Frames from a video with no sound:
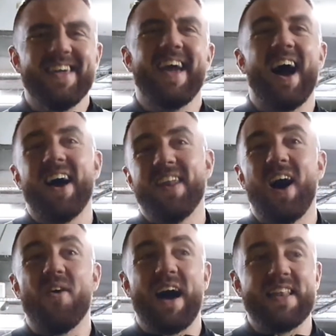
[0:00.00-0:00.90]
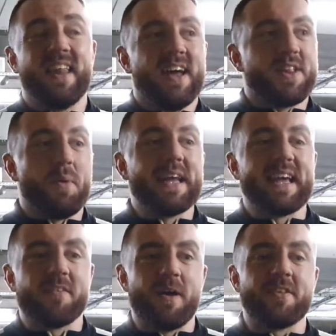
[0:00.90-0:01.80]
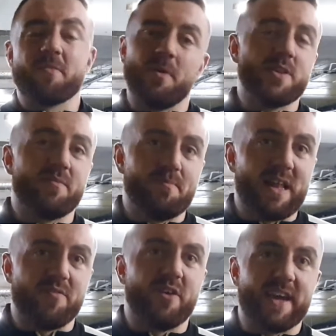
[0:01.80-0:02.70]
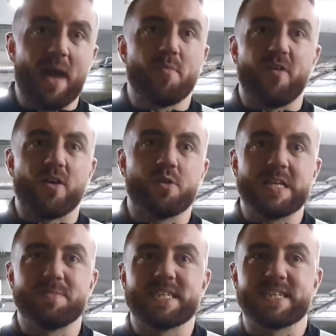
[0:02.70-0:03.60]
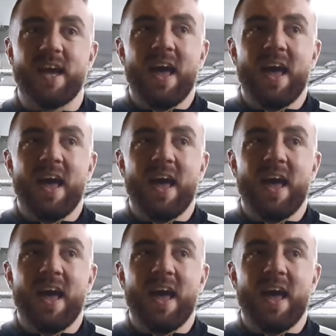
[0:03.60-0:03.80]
Yeah, I know. And the way things went, I was meant to fight again before Christmas.